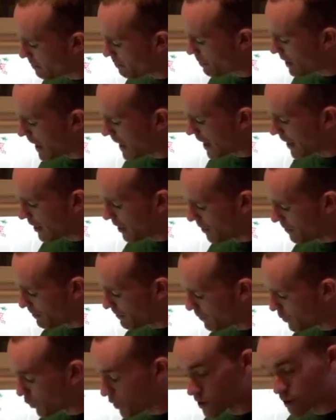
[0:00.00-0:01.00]
the bottom,
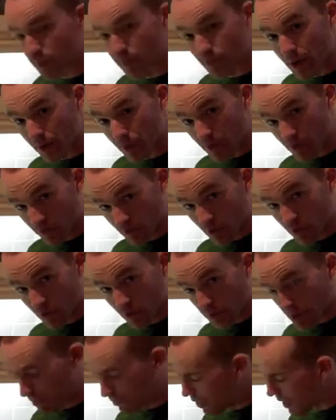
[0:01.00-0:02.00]
which if you
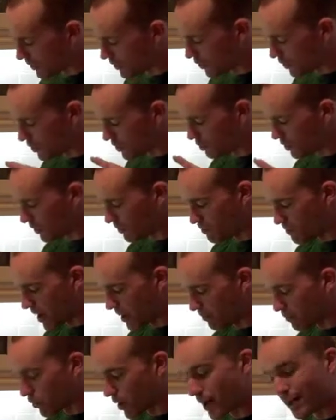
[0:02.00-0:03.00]
remember, I told you to put
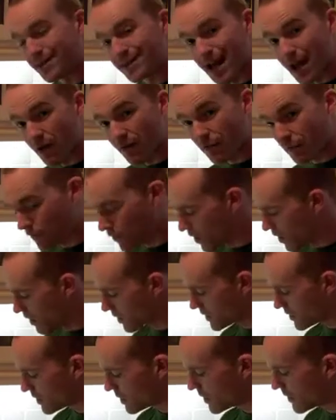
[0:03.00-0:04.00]
membrane down
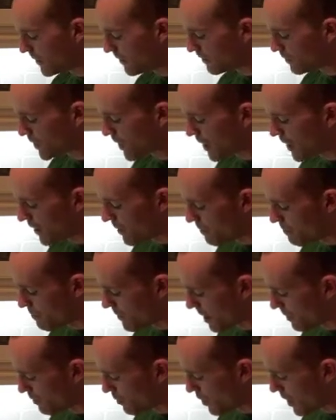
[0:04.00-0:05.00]
first.
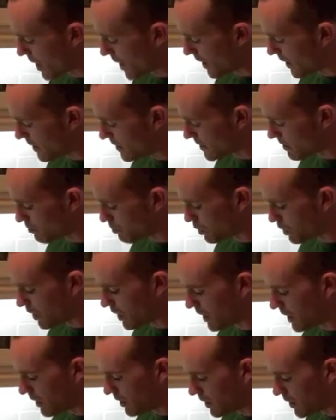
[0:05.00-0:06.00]
Membrane is
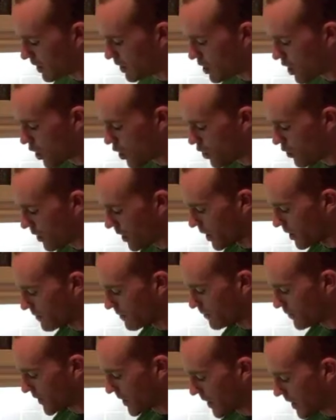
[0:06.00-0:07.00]
completely coated,
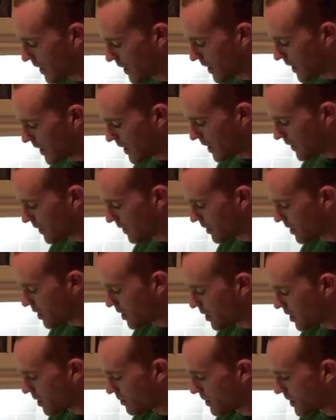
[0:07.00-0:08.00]
and the
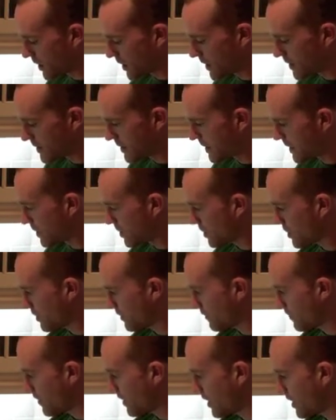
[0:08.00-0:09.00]
carbonization
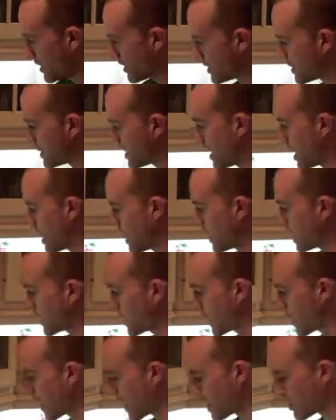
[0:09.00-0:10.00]
of this
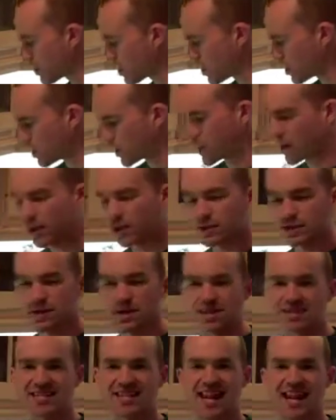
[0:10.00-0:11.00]
and cooking is
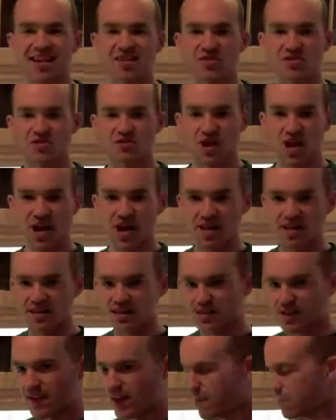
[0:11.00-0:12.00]
going to
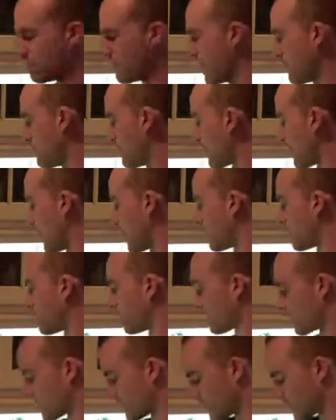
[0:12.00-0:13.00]
tenderize that membrane
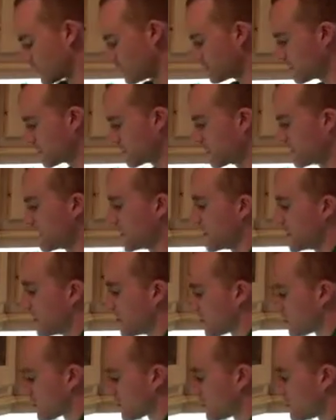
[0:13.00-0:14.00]
for you.
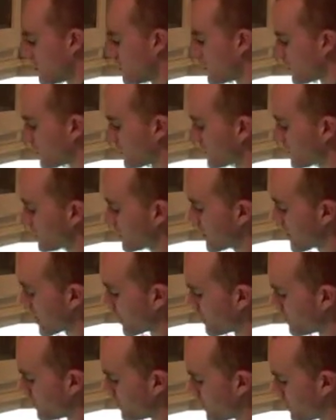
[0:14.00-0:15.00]
Let's do the
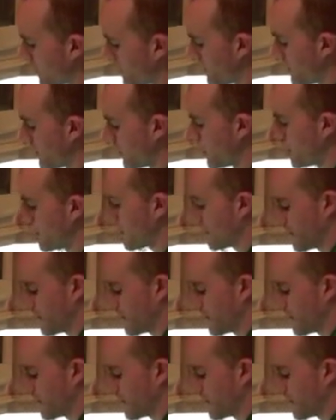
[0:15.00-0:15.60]
second one here.